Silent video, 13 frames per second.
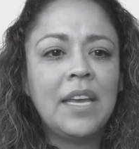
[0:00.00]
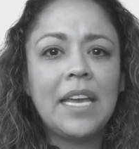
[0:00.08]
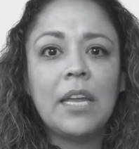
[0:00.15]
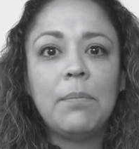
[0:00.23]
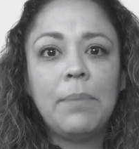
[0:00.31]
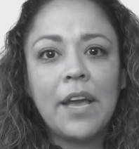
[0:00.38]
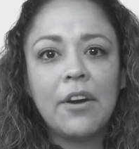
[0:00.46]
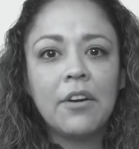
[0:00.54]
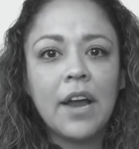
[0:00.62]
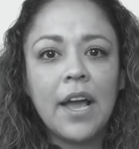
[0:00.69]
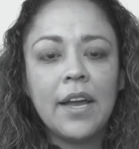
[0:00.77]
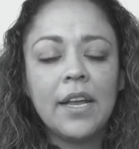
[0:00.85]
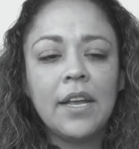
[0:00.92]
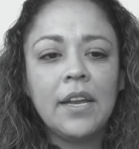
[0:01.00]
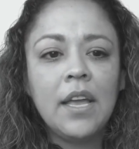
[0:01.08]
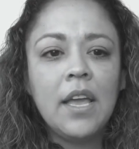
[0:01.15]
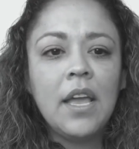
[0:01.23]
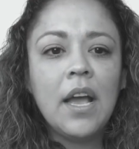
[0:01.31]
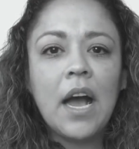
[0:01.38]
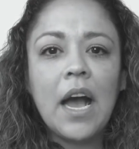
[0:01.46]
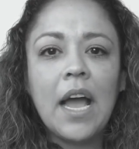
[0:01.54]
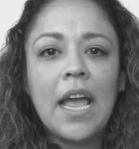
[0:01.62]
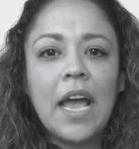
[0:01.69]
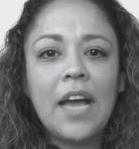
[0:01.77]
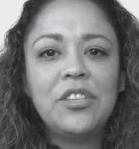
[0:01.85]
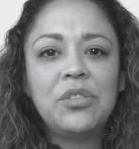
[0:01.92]
get better at it, I
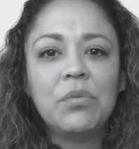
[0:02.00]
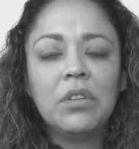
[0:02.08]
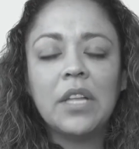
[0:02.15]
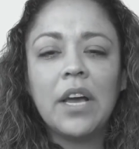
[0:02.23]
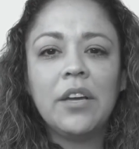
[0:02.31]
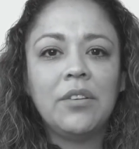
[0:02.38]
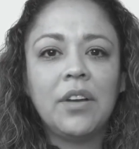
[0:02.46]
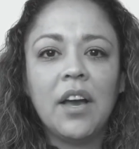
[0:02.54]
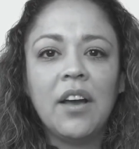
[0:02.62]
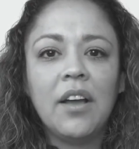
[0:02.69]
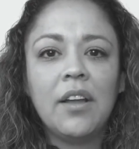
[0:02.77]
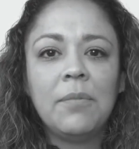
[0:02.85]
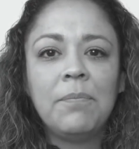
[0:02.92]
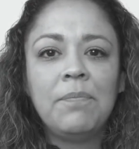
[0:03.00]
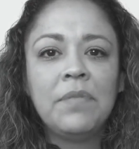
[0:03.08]
had to rely on God.